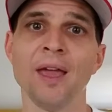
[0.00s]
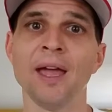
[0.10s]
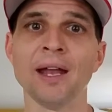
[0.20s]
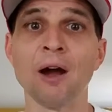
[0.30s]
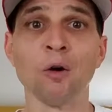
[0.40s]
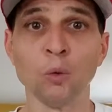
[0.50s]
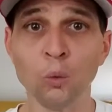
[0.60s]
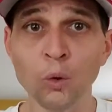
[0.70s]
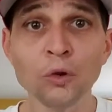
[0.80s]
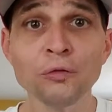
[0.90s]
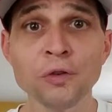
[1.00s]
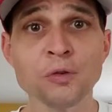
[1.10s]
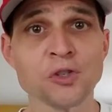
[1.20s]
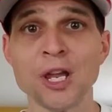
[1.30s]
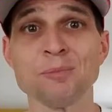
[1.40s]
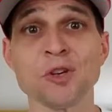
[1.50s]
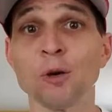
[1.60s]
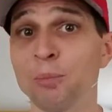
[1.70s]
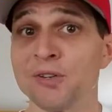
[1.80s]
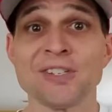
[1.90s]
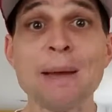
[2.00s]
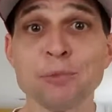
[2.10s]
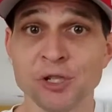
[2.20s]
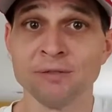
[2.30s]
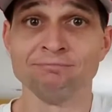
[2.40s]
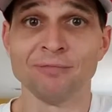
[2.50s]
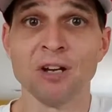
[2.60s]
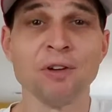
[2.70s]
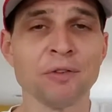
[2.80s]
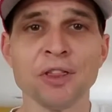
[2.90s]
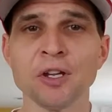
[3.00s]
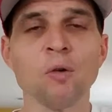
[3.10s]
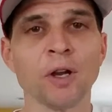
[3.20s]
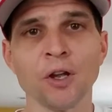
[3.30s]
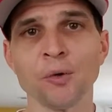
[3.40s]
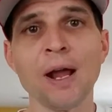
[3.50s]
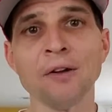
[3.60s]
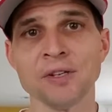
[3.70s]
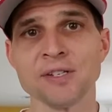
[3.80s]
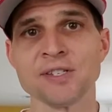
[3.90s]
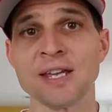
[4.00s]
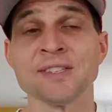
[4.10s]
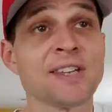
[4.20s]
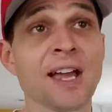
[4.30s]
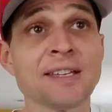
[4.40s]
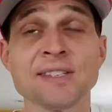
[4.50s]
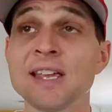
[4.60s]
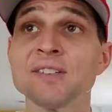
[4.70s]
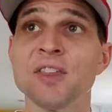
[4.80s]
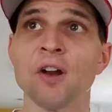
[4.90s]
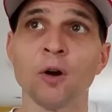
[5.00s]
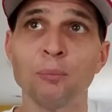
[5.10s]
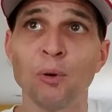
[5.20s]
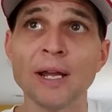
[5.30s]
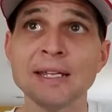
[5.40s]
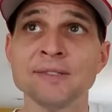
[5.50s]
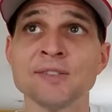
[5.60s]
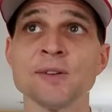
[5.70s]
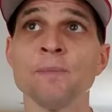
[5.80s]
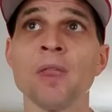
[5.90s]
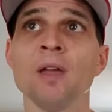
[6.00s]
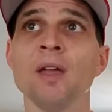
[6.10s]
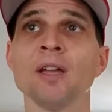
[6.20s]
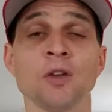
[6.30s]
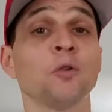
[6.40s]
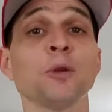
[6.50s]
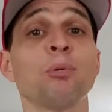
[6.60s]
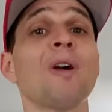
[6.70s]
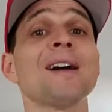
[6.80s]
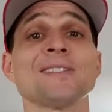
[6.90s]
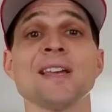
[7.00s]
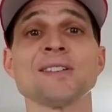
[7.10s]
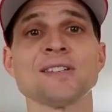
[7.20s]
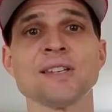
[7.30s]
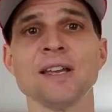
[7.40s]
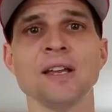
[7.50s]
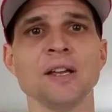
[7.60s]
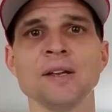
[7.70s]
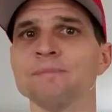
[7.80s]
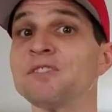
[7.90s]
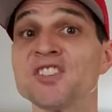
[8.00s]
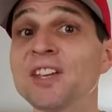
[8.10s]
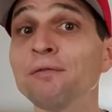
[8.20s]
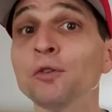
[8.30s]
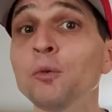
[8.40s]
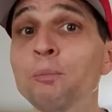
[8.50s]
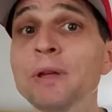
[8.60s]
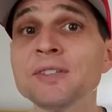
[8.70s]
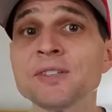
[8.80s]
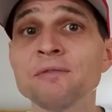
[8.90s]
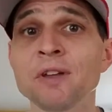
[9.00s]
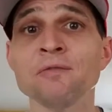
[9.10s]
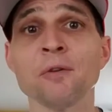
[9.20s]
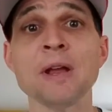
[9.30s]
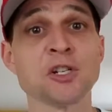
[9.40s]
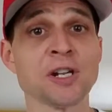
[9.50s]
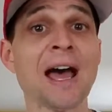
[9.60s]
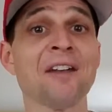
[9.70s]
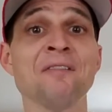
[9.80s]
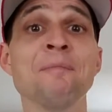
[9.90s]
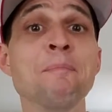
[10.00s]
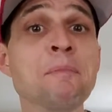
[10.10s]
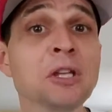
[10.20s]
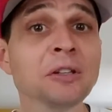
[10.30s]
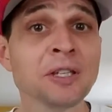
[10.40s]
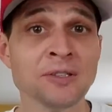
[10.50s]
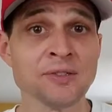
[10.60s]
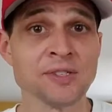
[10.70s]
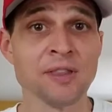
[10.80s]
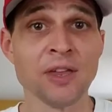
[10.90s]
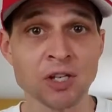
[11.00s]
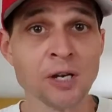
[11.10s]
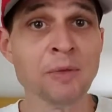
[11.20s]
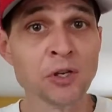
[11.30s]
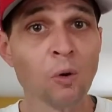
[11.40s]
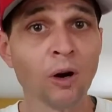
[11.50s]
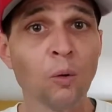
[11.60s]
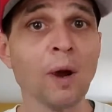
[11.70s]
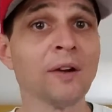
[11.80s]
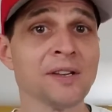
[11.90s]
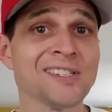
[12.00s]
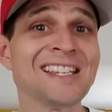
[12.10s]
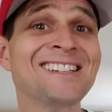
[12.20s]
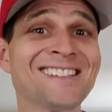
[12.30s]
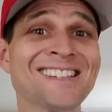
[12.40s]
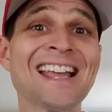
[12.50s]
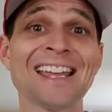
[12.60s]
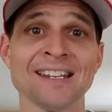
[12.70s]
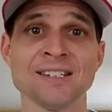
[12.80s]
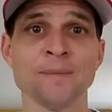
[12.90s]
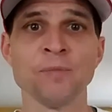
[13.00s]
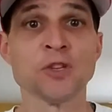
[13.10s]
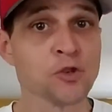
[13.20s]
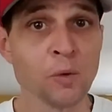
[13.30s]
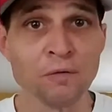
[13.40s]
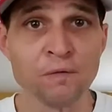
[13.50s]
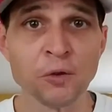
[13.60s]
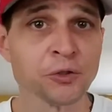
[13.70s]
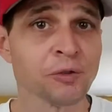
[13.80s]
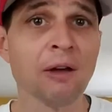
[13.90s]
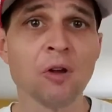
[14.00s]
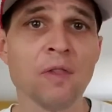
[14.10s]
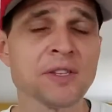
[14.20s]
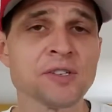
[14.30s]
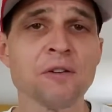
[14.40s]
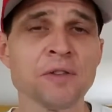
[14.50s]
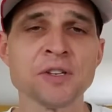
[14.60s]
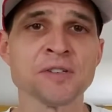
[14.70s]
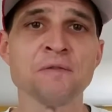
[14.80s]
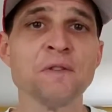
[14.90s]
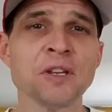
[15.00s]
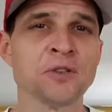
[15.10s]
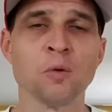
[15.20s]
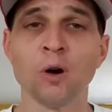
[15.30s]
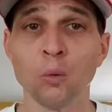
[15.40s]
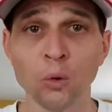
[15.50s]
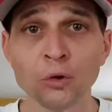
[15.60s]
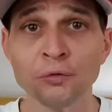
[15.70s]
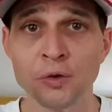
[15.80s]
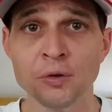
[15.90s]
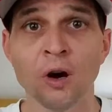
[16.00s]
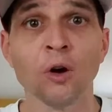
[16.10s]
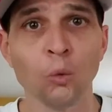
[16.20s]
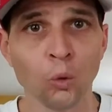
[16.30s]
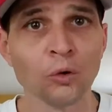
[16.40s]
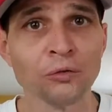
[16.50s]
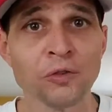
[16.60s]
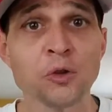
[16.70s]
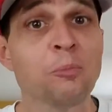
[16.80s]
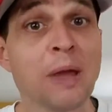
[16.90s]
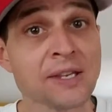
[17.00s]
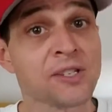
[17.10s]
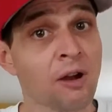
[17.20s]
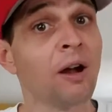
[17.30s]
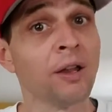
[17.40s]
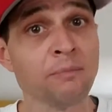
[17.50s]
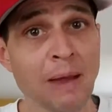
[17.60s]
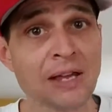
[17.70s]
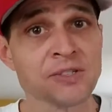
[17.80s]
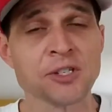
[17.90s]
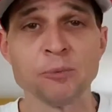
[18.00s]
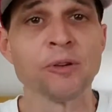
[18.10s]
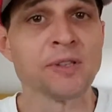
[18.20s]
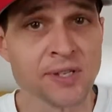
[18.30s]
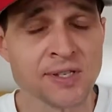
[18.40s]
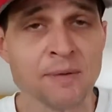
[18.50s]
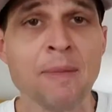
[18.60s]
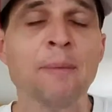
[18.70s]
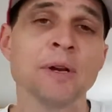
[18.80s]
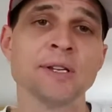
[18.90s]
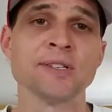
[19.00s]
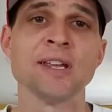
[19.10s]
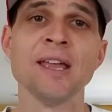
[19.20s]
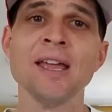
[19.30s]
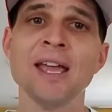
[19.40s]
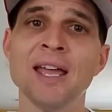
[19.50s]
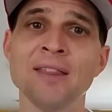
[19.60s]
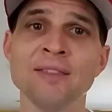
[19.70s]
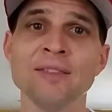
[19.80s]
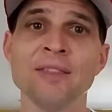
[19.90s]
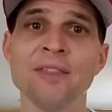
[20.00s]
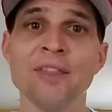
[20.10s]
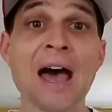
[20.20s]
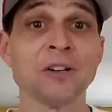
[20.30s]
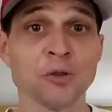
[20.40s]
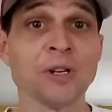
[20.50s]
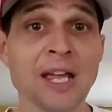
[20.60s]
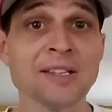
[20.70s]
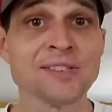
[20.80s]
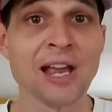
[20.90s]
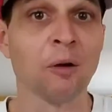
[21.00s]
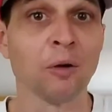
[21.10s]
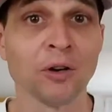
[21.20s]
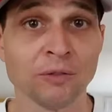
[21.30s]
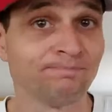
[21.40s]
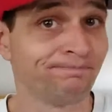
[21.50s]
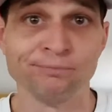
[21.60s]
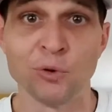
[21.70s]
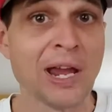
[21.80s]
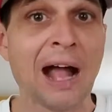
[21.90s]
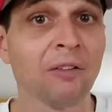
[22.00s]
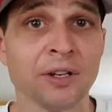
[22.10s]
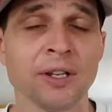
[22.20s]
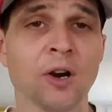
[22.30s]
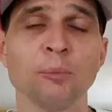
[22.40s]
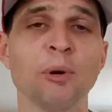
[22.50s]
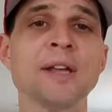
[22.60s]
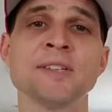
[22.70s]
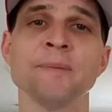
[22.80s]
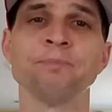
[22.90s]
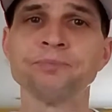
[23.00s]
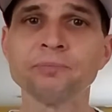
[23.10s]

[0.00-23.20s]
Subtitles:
And our worldview shapes our perception of everything going on around us. And science says that our brains can only process several bits of information out of millions that come into our awareness each second. So we filter out all that stuff that doesn't fit into our worldview based on past experiences and memories. And that creates our reality and our present.